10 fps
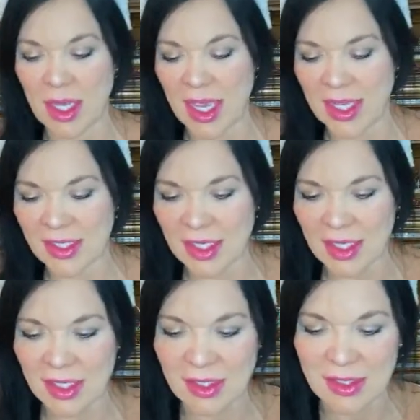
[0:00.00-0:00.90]
And
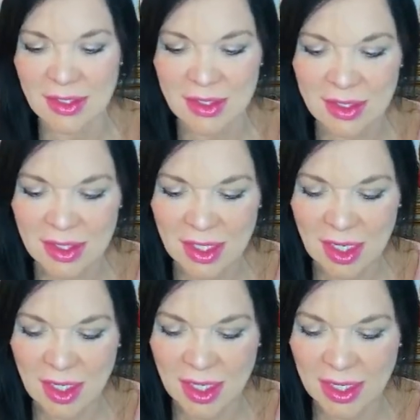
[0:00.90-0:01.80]

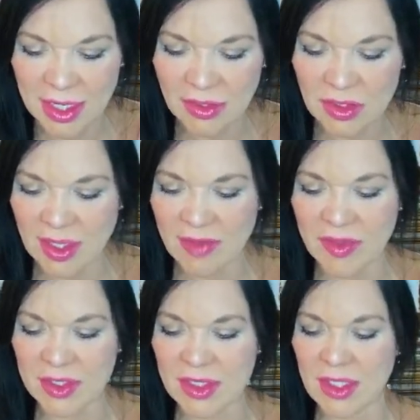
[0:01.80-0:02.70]
I also have
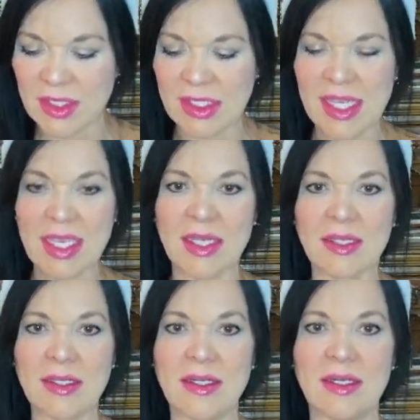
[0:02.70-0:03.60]
this
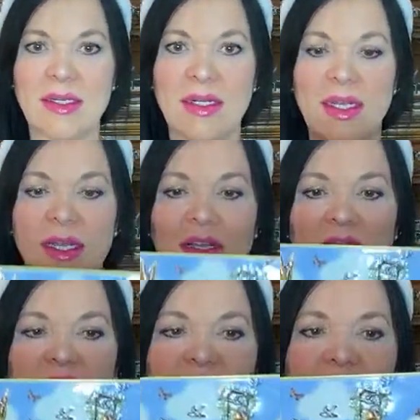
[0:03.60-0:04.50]
tin
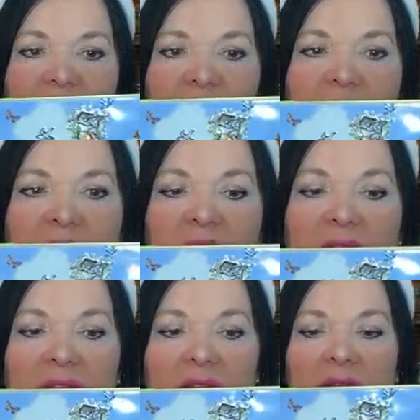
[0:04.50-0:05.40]
of Easter
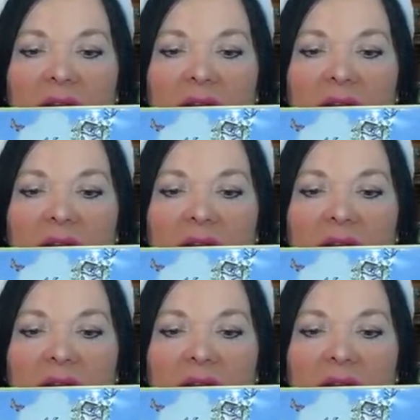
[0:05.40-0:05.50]
candy,